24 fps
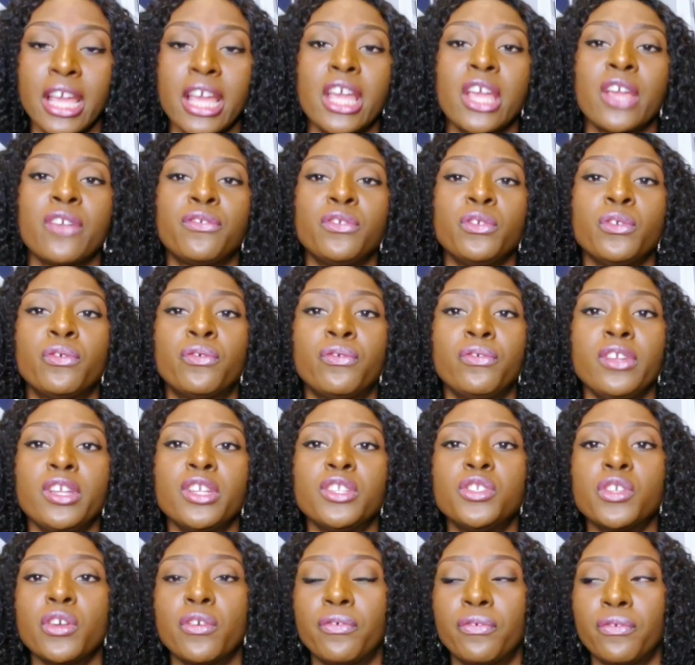If you
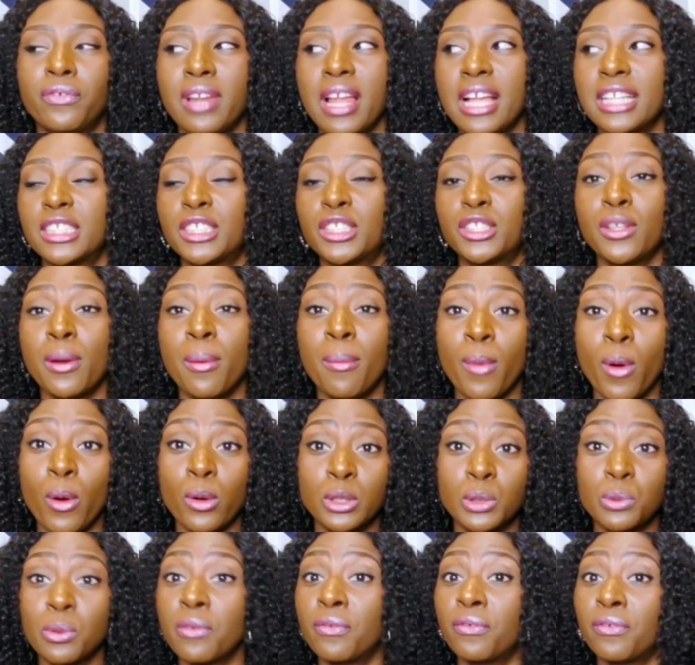feed your flesh the
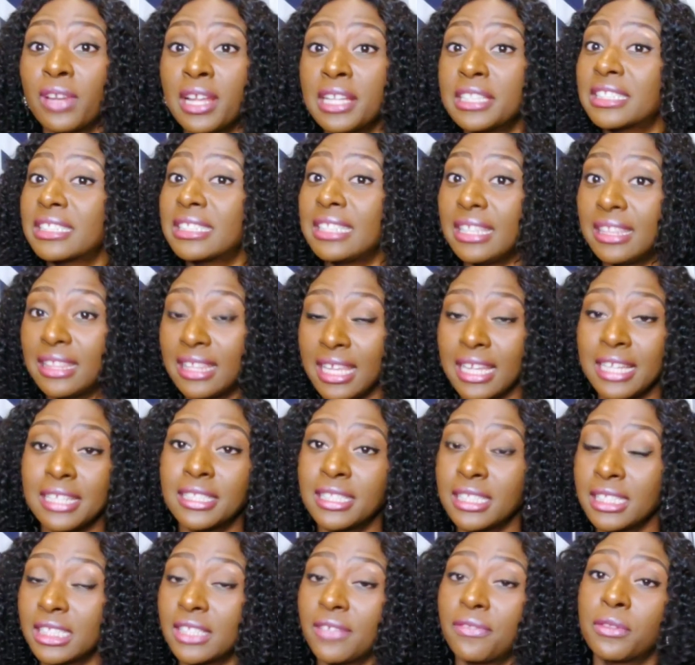most with fleshly
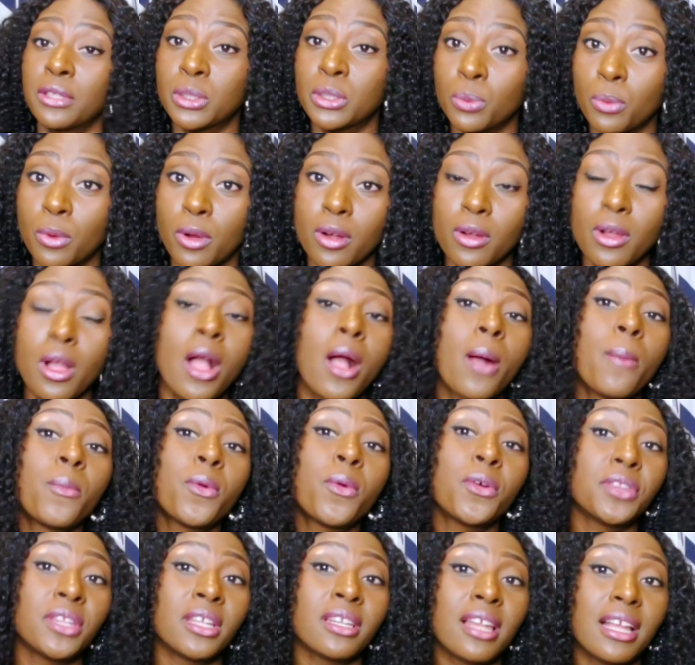things of world,
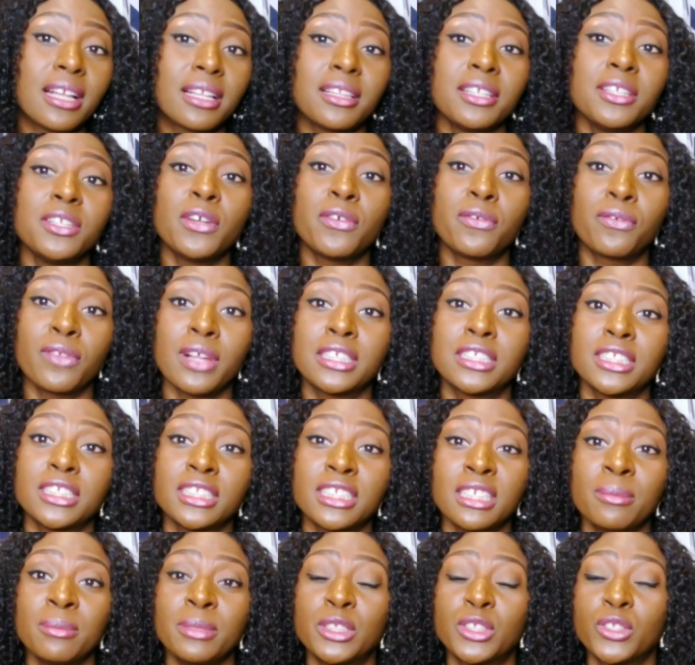more than likely your flesh is
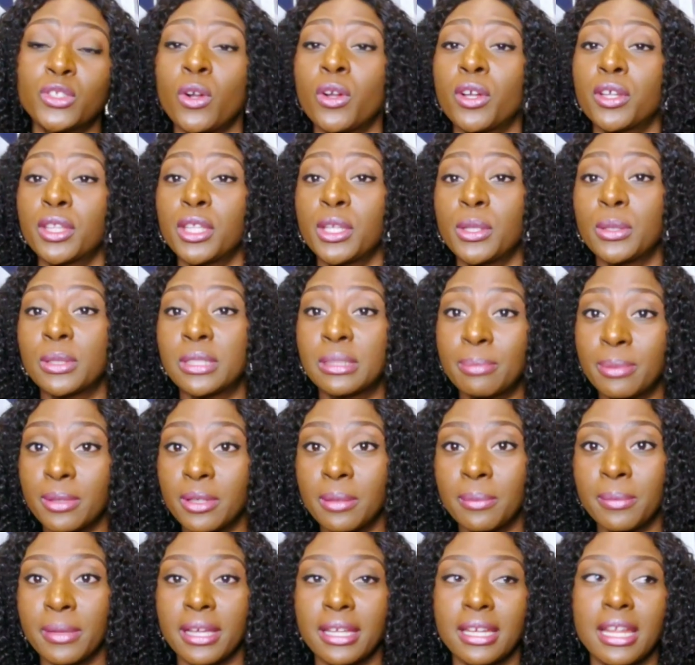going to be stronger than your
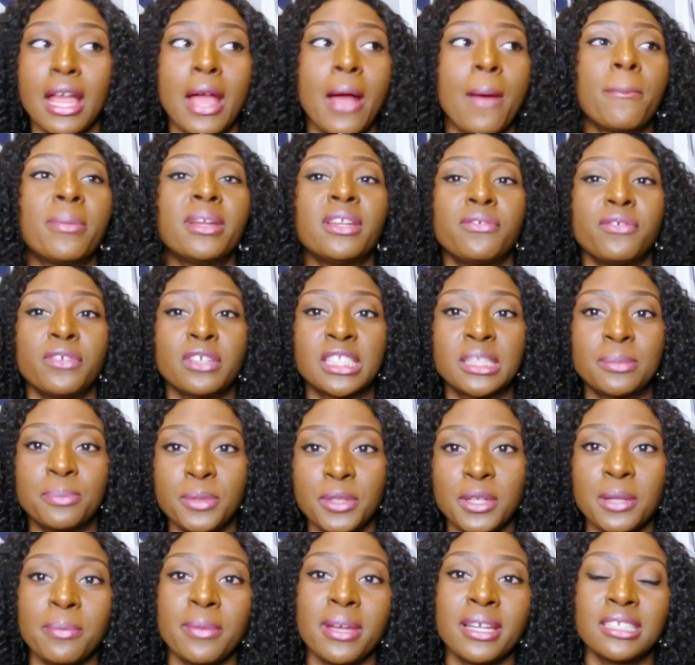spirit man. But if your
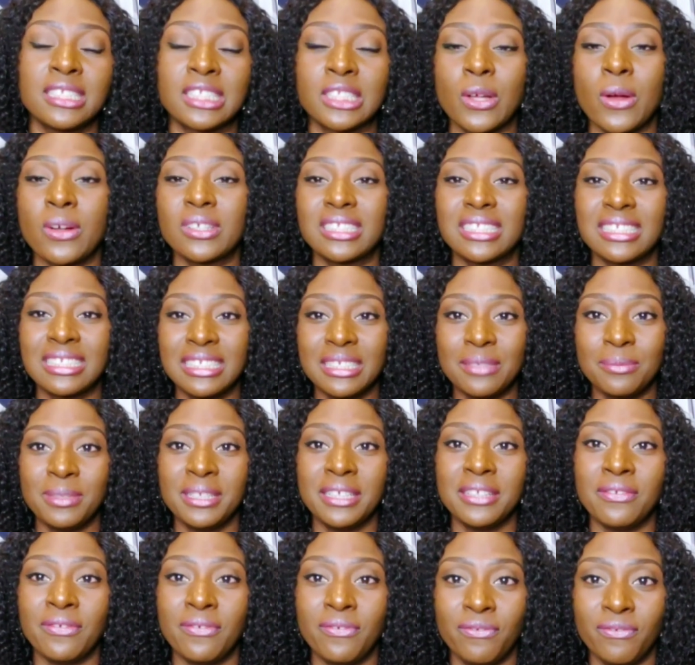spirit man is constantly
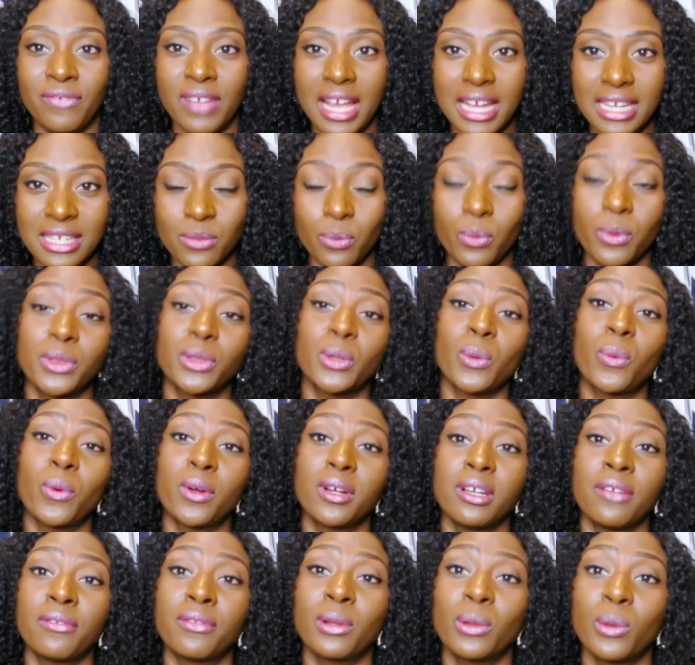being fed with the
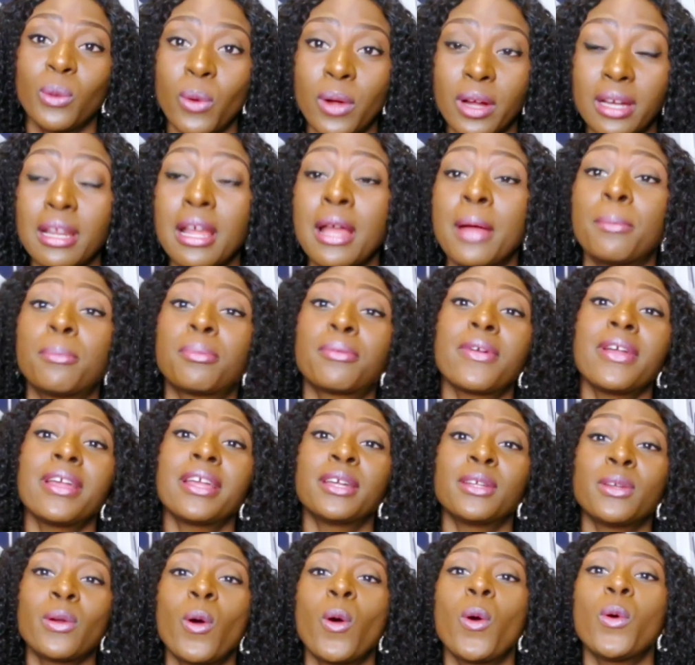word of the Lord, praying
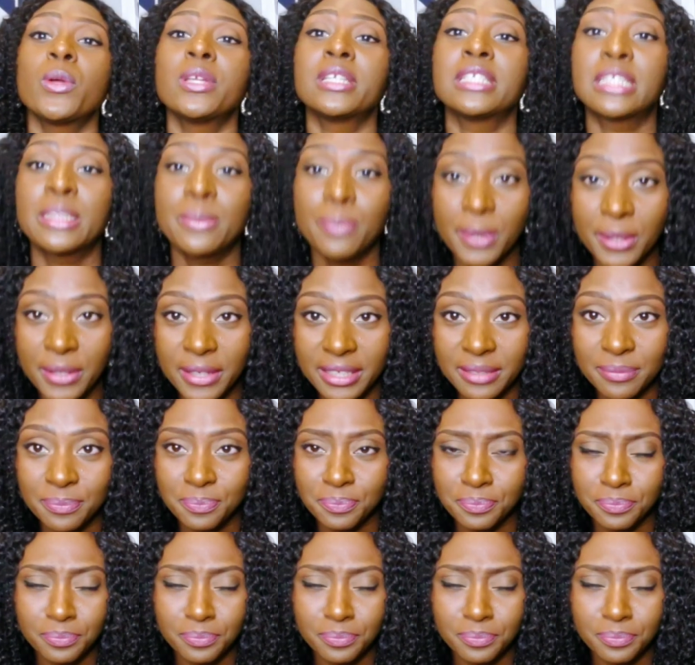in the Holy Spirit,